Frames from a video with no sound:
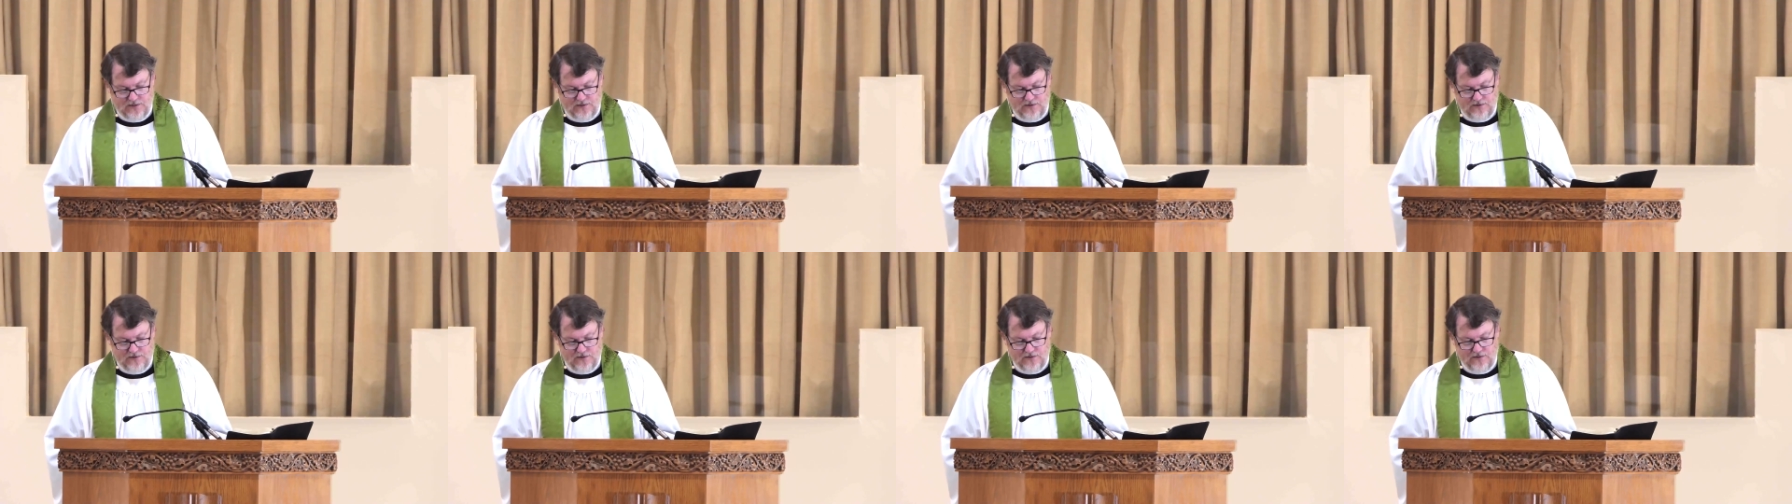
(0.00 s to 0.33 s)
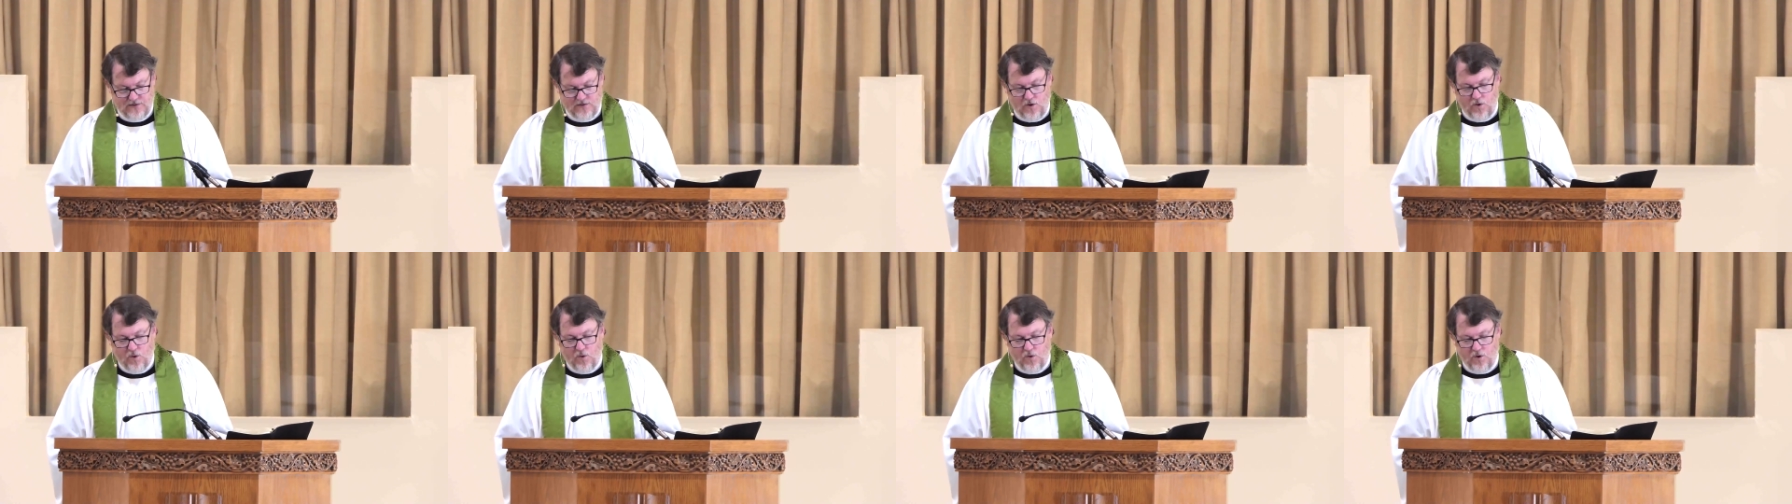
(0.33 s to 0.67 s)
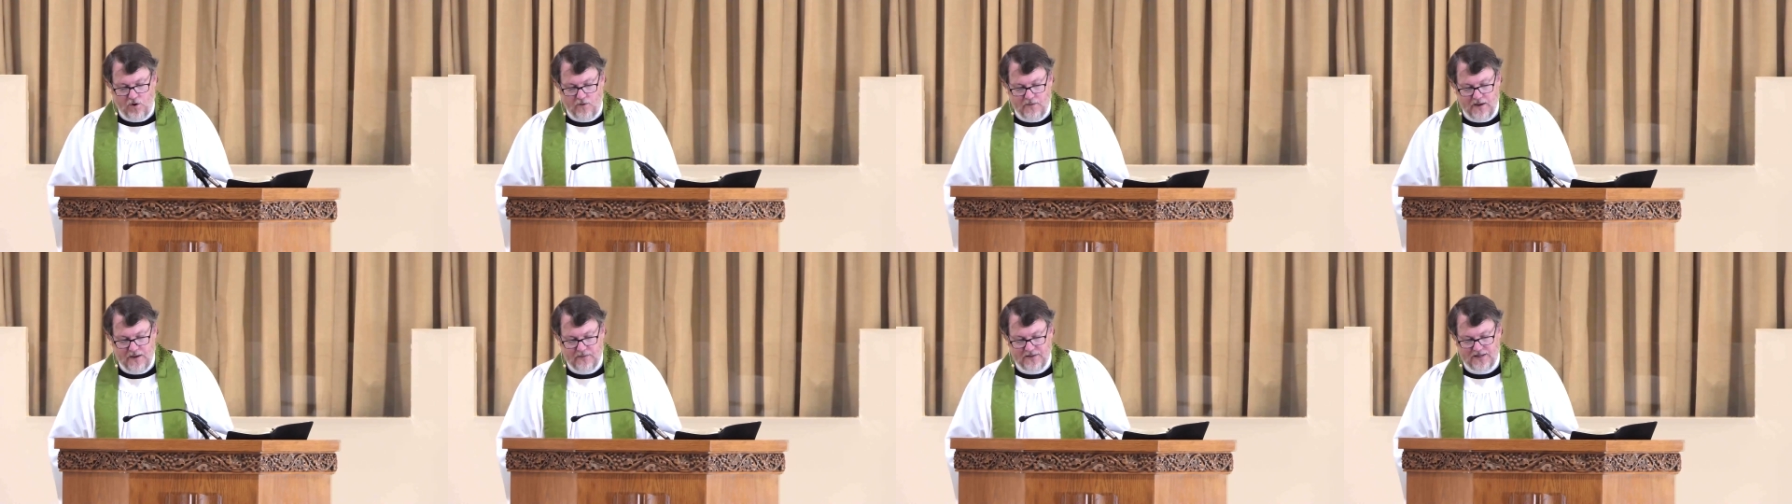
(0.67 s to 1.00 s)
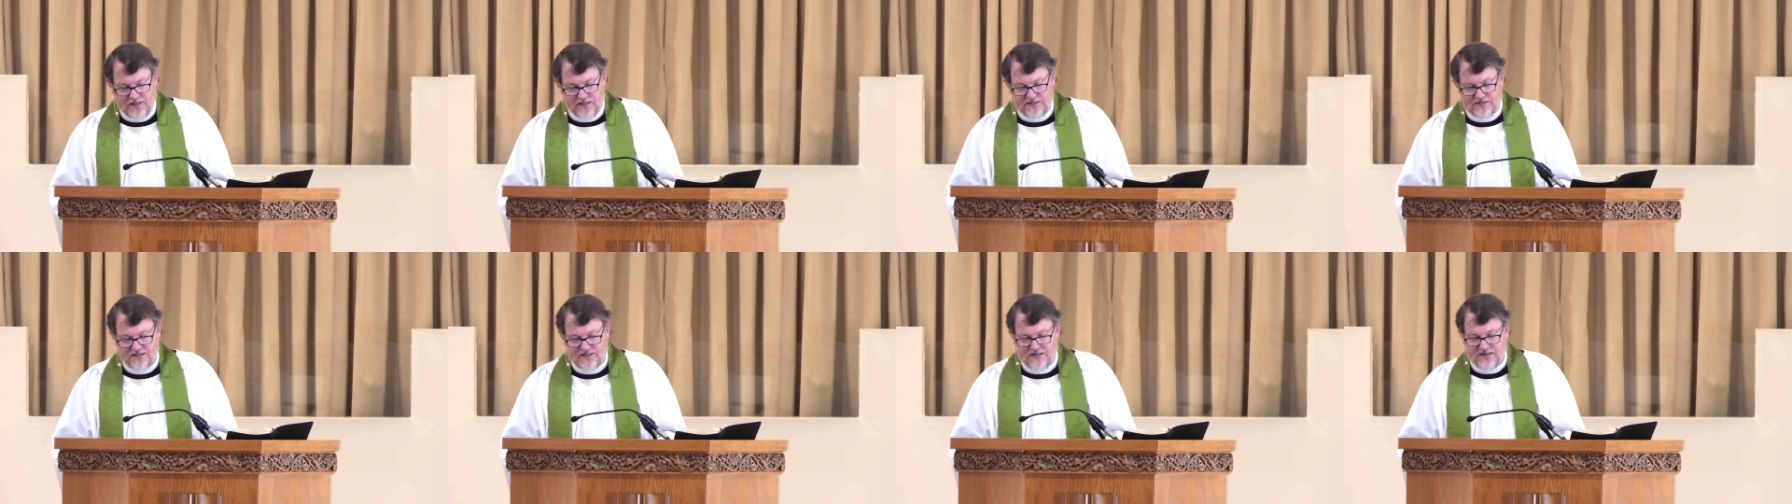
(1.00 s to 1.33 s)
Or maybe it's
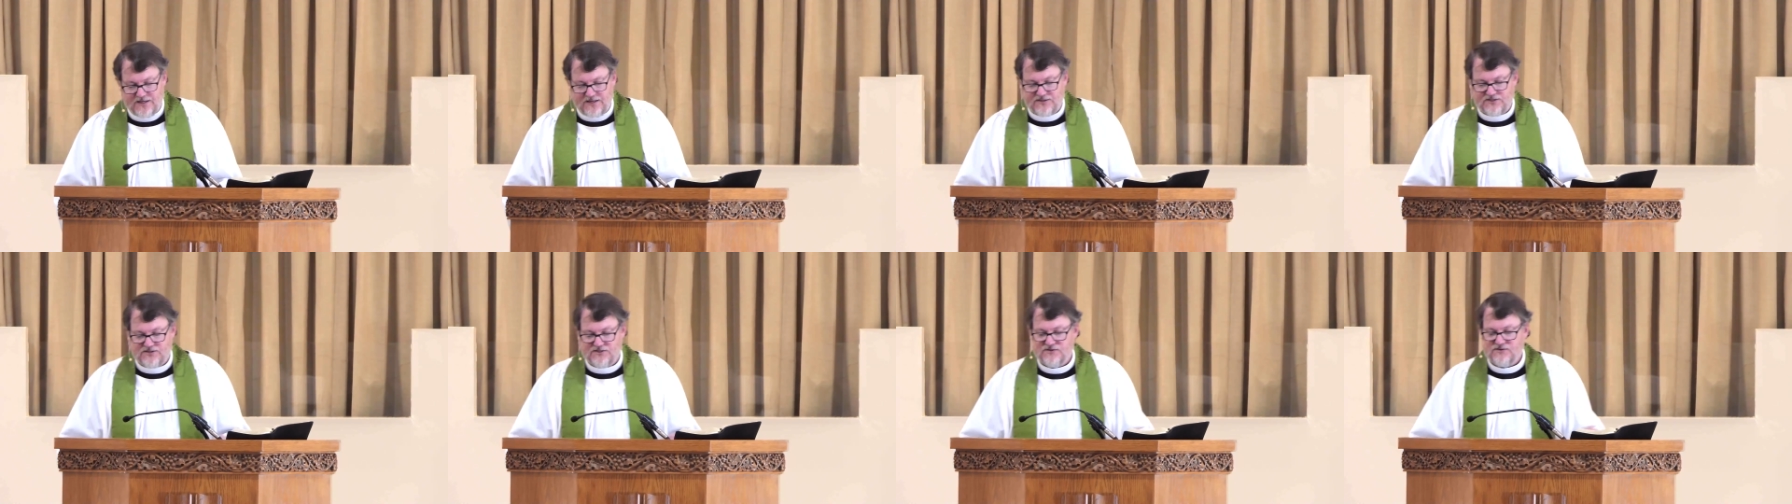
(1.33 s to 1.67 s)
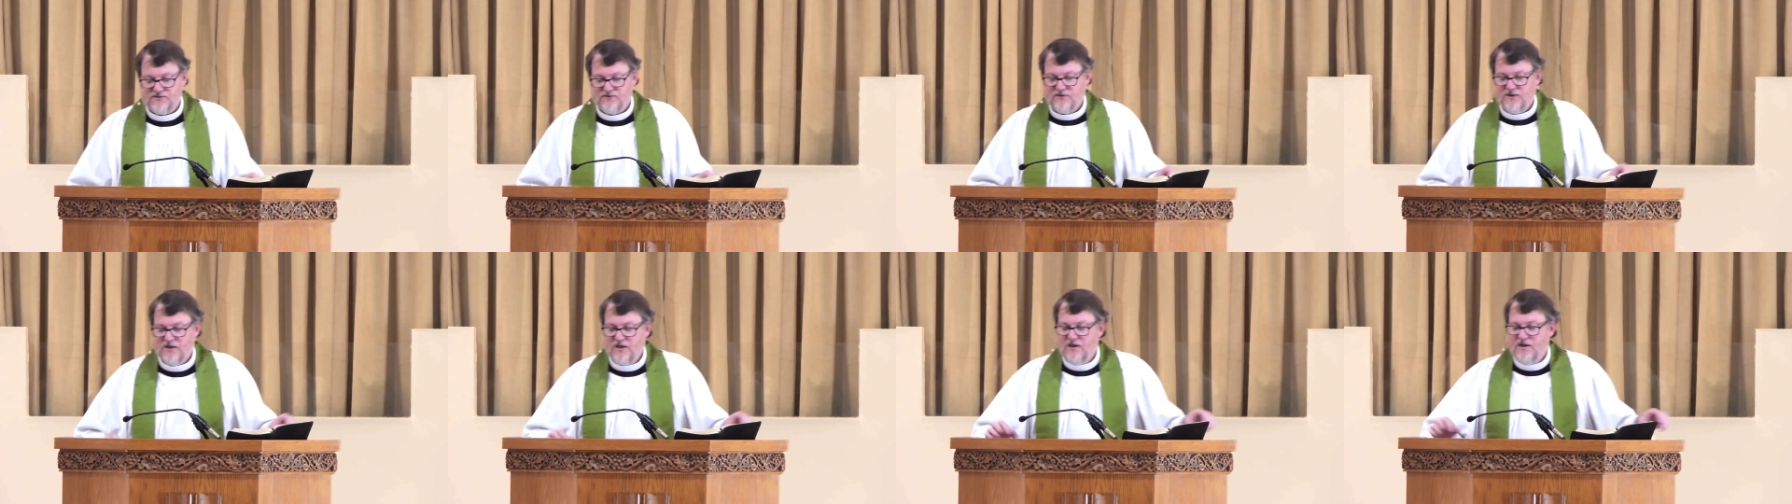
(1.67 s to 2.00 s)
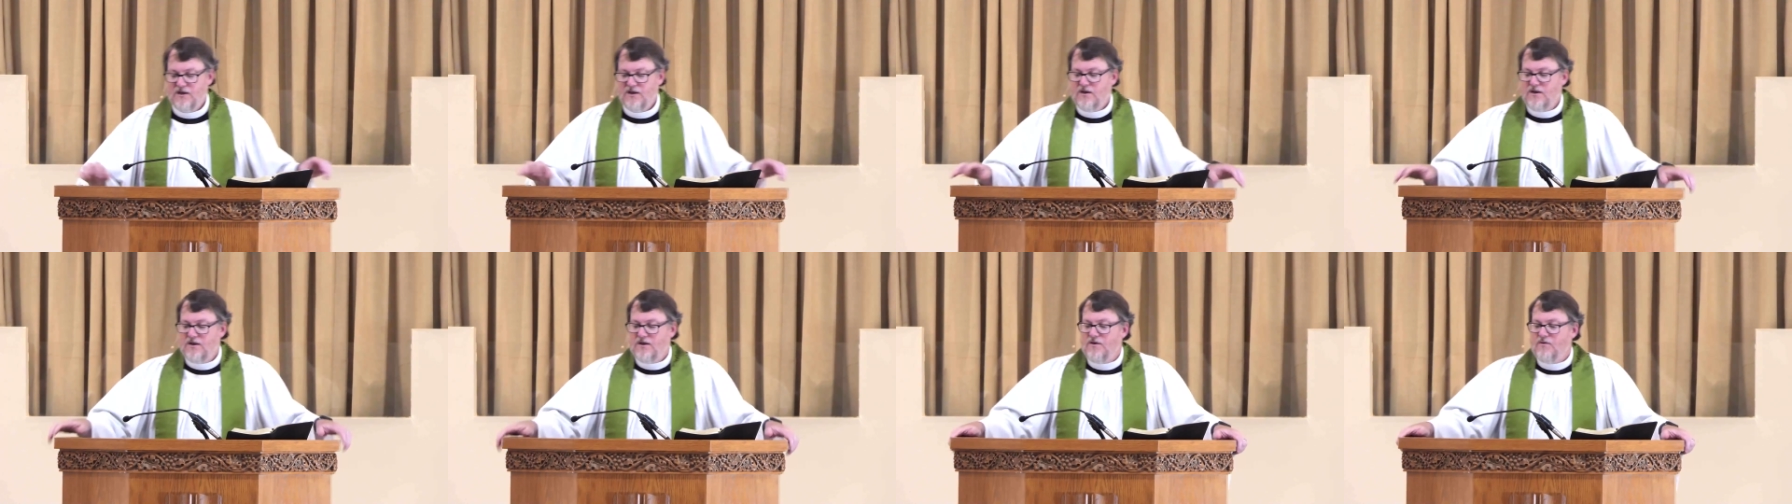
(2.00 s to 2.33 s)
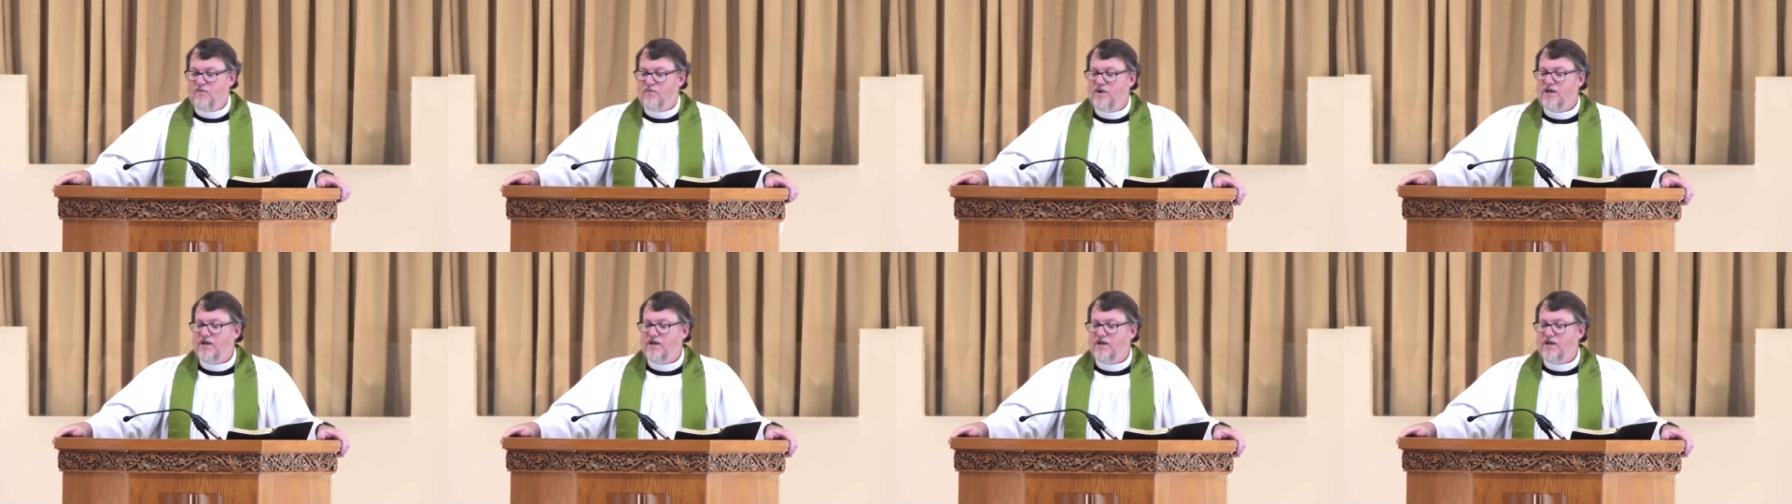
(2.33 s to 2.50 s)
this. We